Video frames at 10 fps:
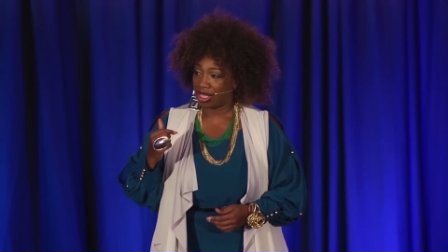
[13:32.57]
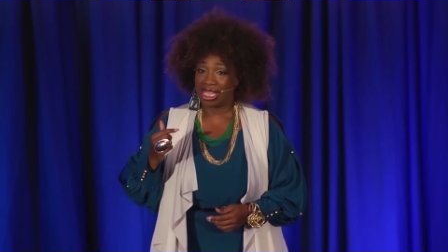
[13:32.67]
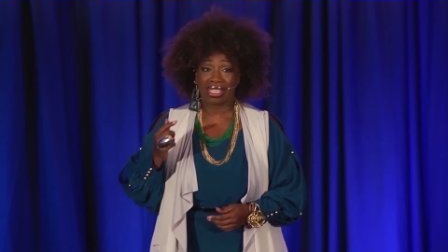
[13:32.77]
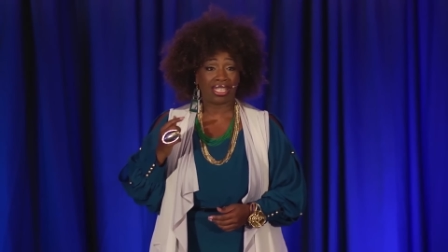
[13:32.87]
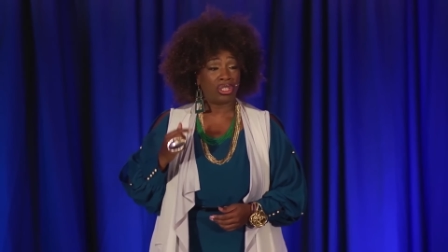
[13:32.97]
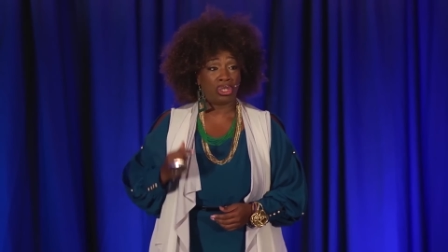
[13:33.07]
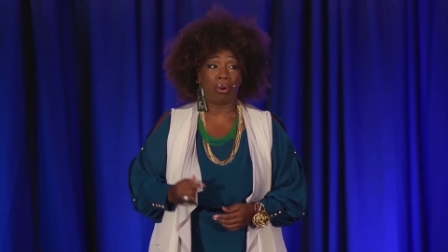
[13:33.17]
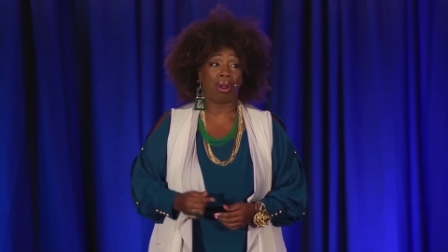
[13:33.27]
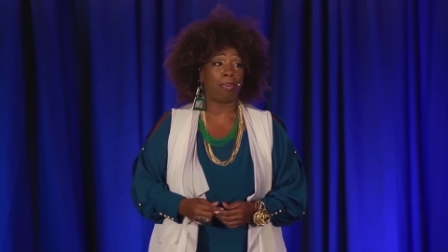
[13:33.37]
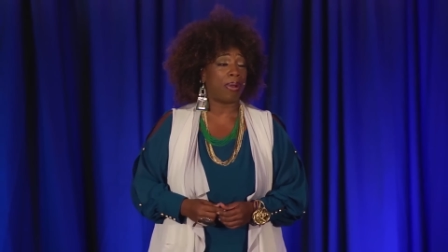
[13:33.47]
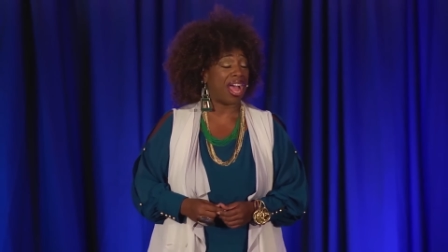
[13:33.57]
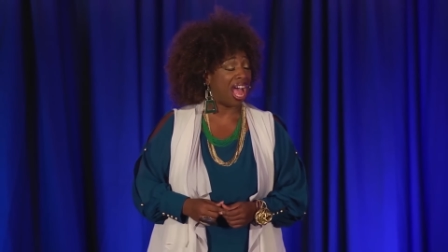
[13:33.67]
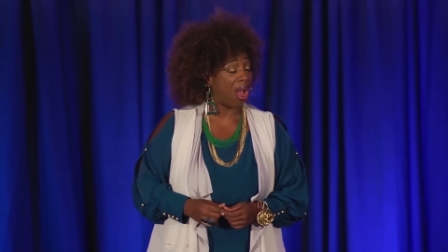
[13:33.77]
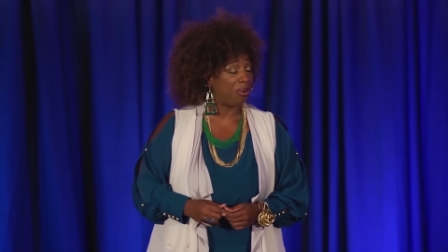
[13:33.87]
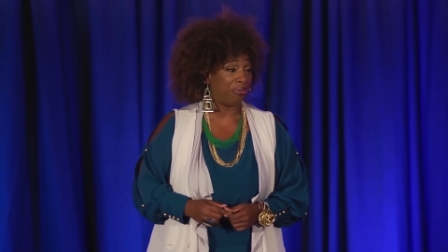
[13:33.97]
He said, you are a
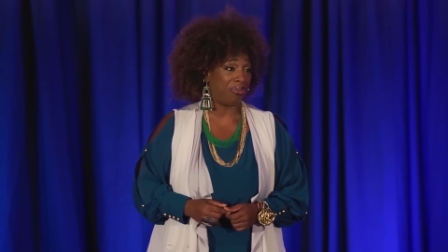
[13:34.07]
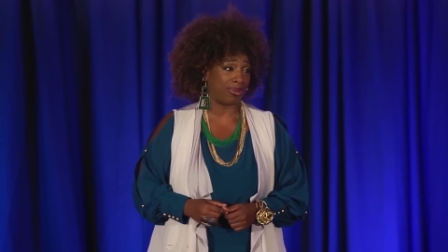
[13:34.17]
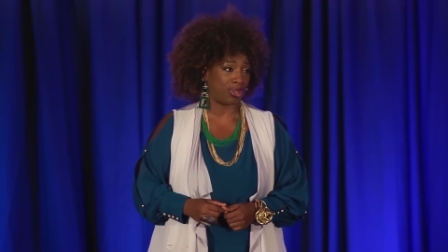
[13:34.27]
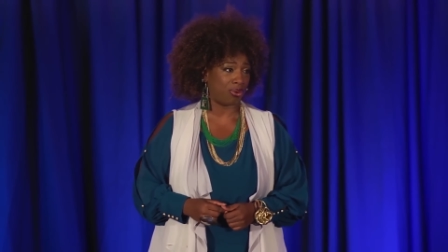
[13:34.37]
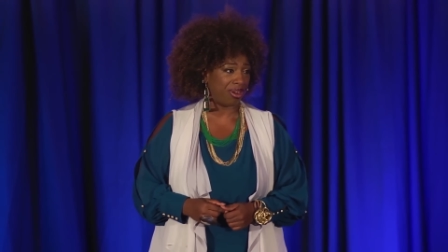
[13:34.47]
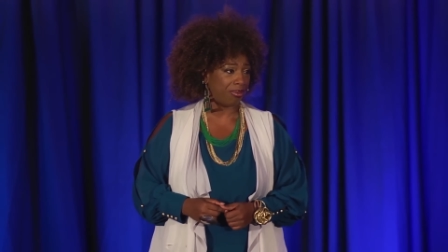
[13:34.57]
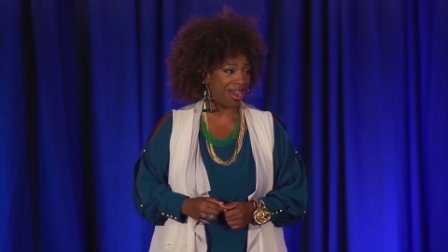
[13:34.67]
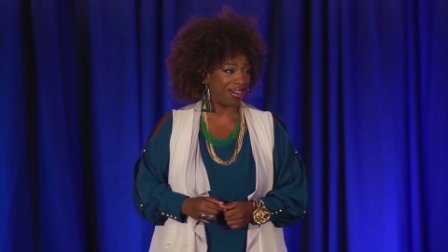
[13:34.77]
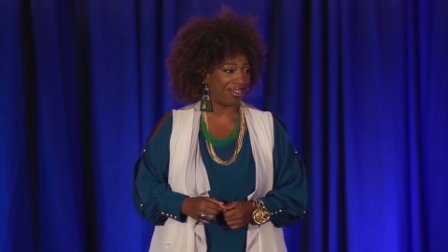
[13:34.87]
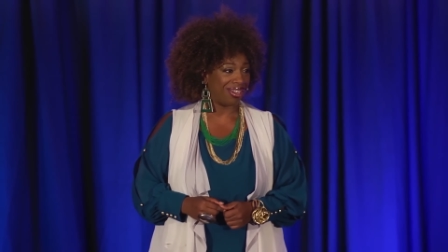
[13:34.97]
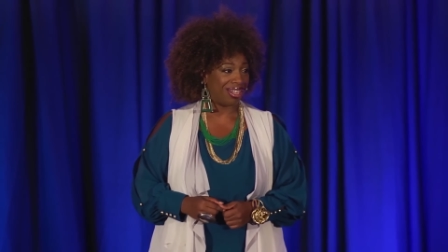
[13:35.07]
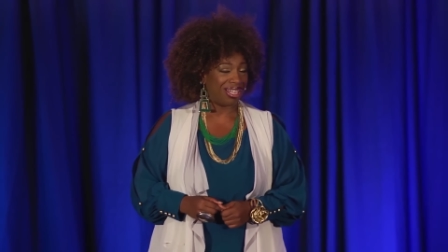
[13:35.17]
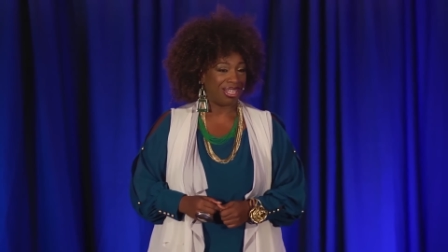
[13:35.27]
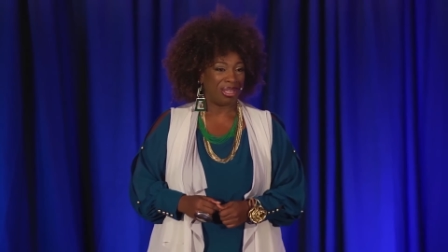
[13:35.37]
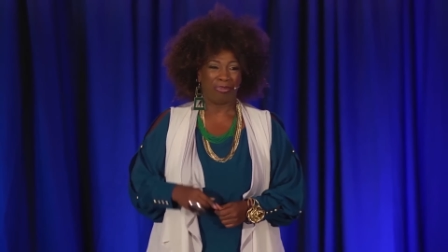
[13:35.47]
powerful story writer,
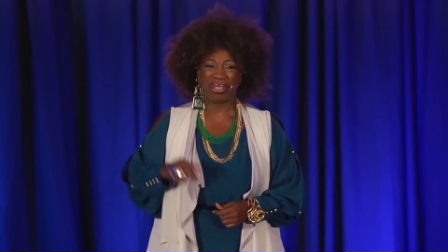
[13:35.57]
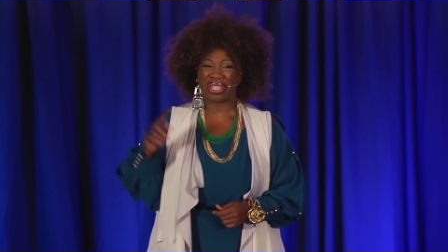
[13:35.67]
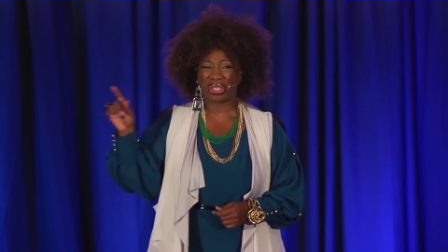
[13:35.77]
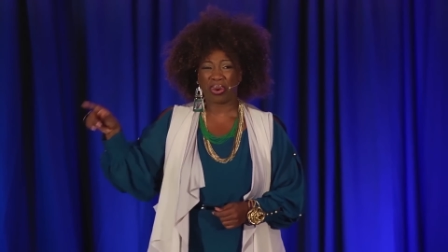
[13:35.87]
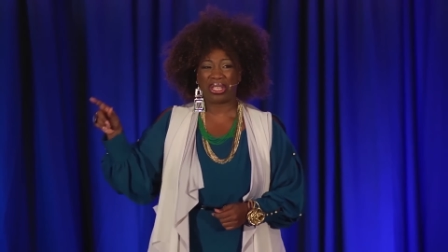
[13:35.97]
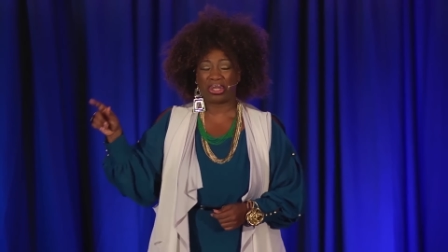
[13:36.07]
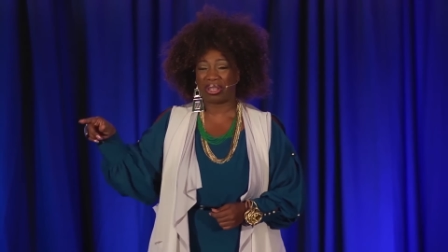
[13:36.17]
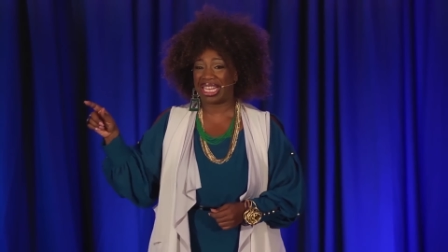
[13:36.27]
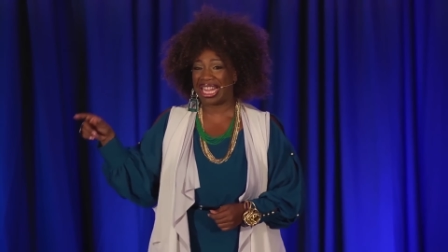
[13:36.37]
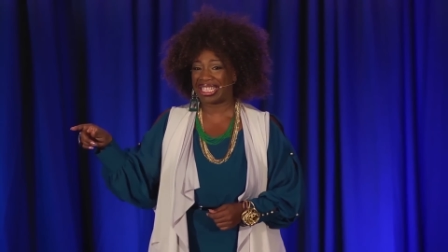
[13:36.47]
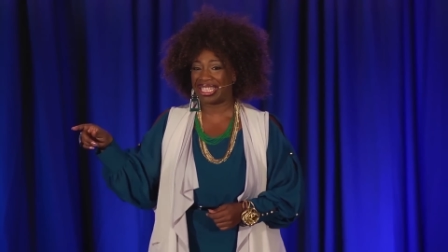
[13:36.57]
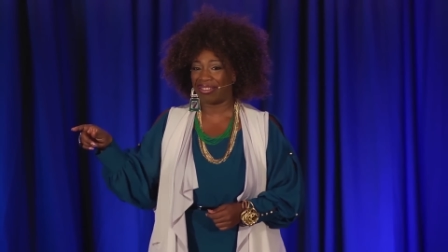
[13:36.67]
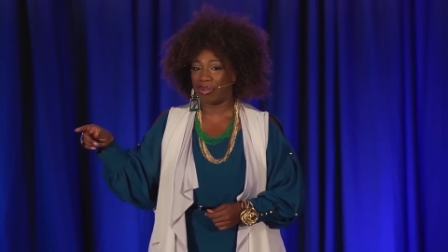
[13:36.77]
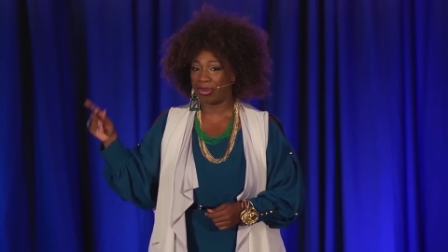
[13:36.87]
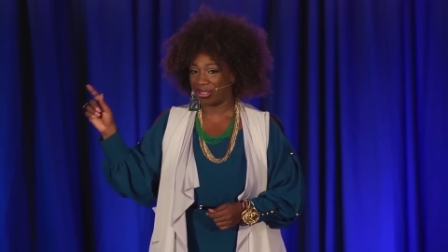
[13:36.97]
but the stories you
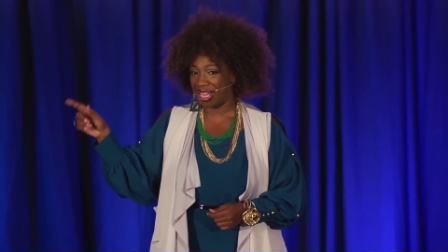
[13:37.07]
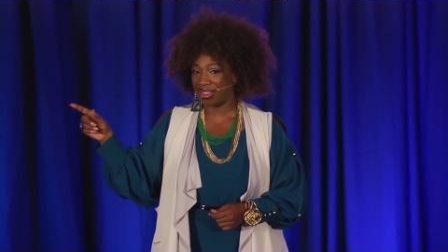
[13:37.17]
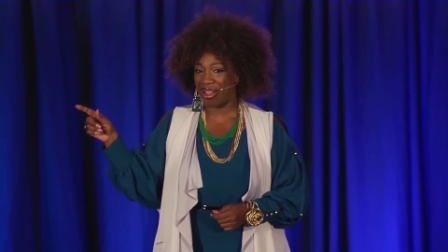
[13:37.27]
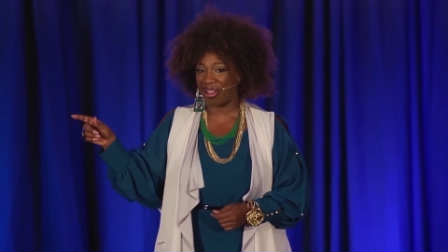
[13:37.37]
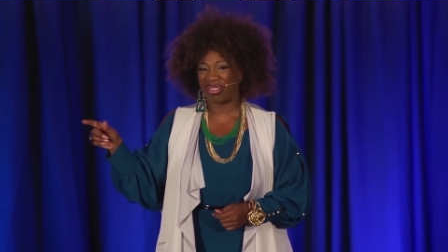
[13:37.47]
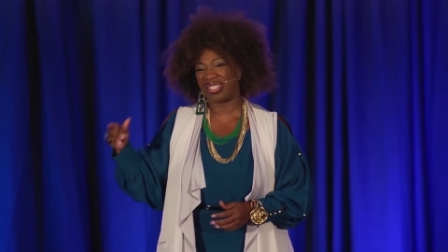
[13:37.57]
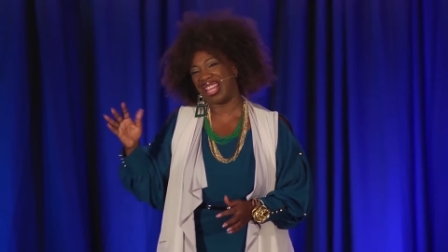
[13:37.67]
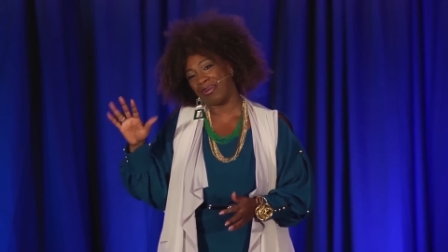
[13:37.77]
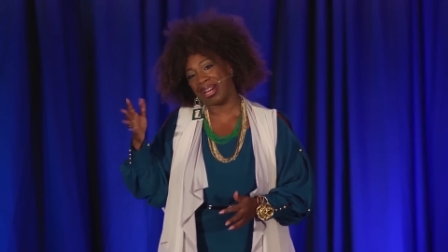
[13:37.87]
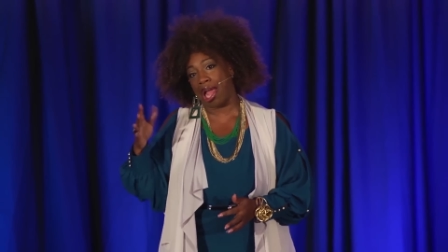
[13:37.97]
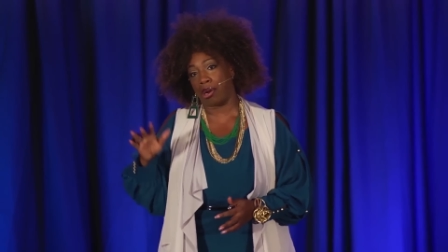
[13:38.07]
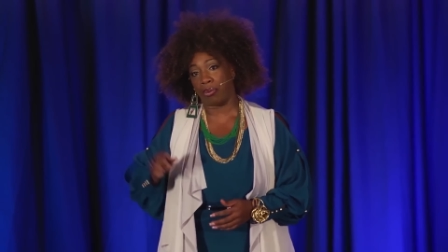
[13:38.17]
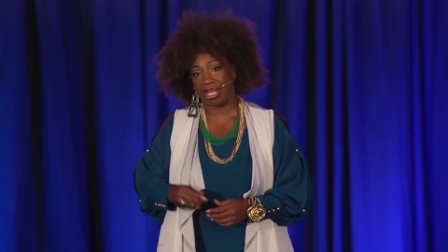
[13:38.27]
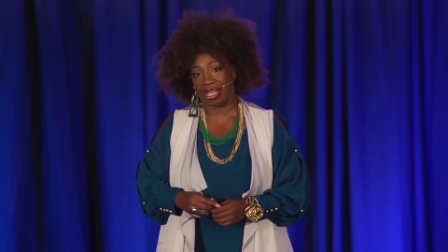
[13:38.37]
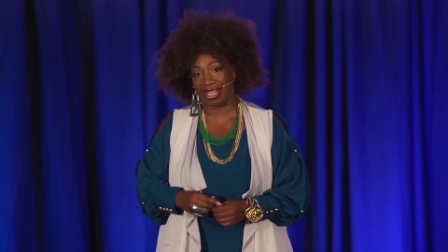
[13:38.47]
collected from those other authors, they were kind of
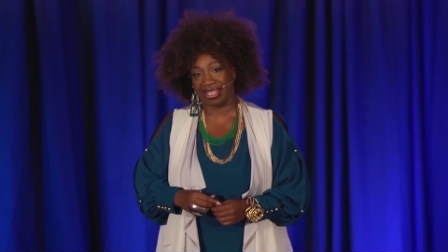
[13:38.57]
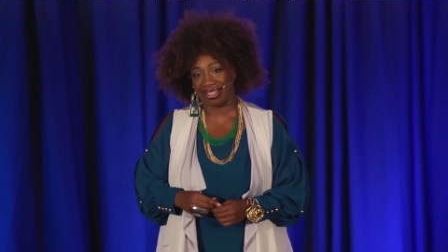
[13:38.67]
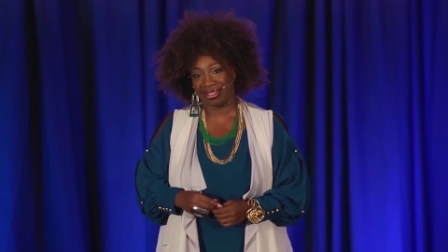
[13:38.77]
weak.